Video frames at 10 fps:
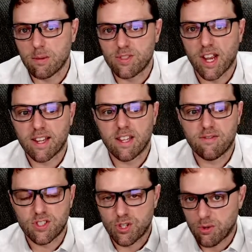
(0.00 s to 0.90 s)

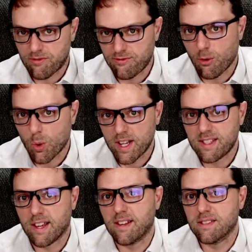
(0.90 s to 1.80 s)
objective to forty
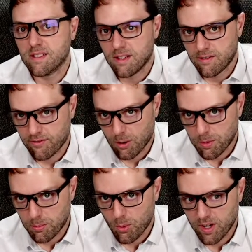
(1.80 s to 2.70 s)
ticks from
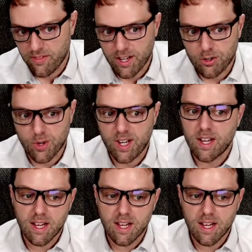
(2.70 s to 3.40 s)
your point of entry.